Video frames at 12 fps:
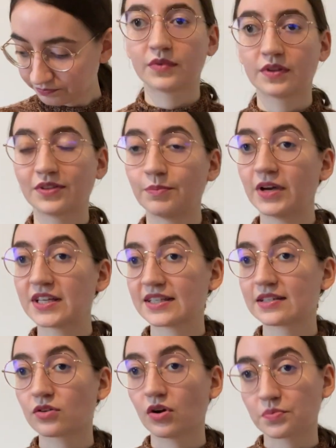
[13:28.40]
The base is
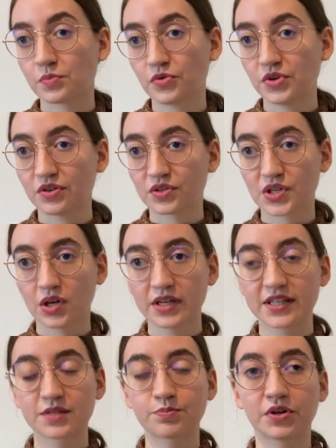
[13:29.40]
called Merino
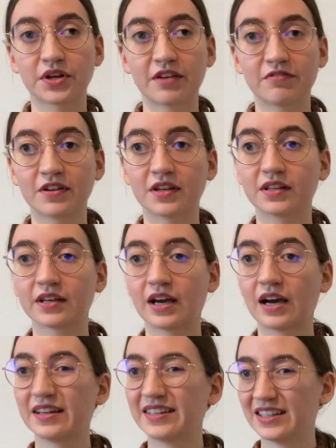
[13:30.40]
Solace, but I think
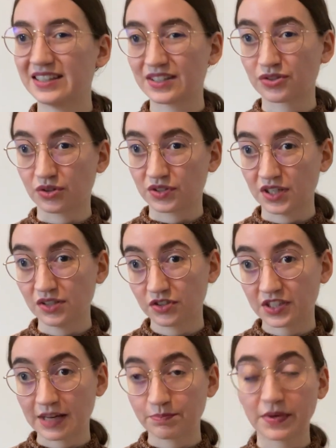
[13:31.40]
they discontinued
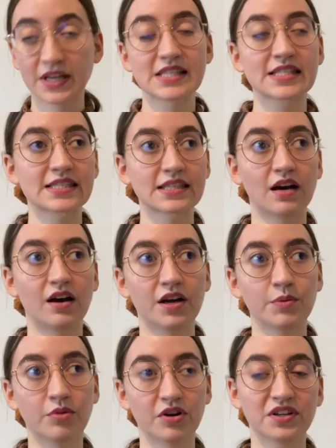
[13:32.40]
that base. I
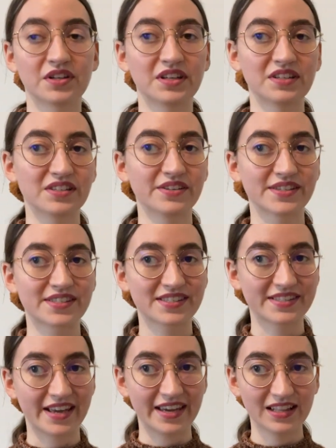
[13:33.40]
bought it in a
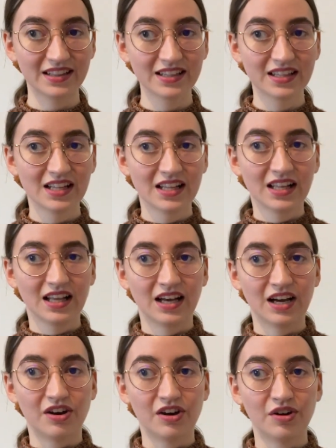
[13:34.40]
sale
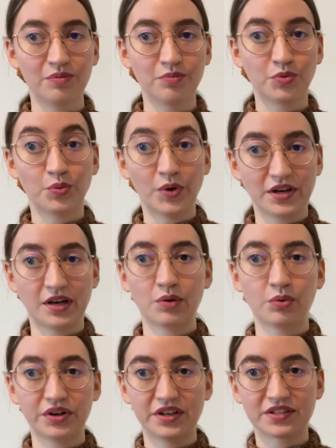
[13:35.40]
when they
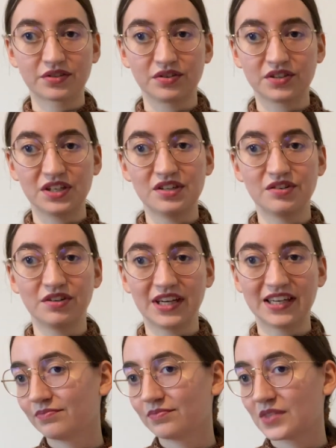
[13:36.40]
were discontinuing
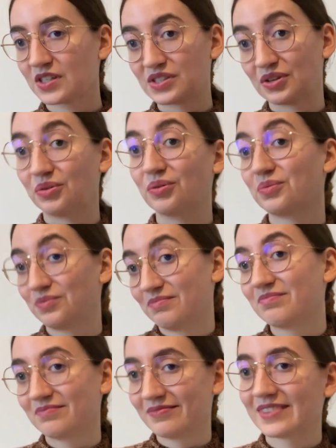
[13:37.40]
it. So
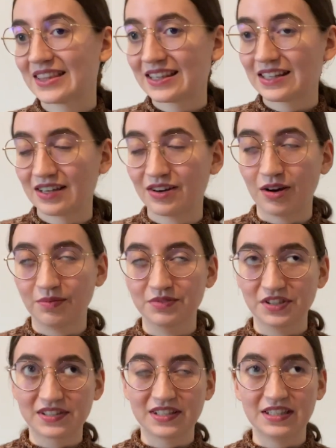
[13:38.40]

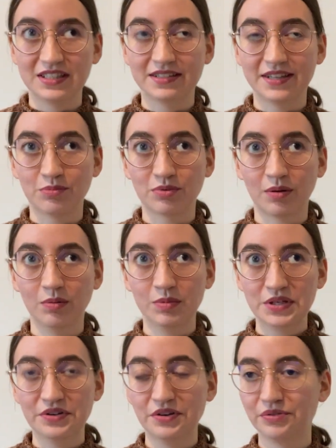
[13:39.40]
obviously they probably
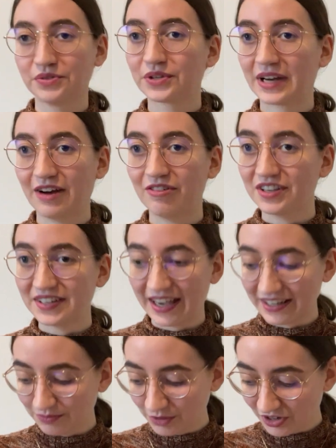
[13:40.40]
don't carry it
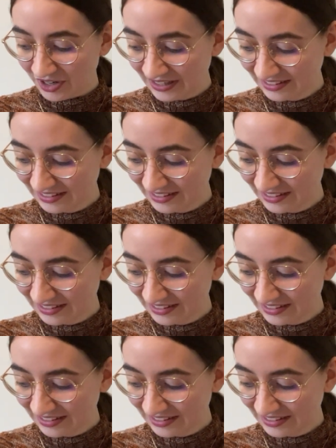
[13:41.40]
anymore.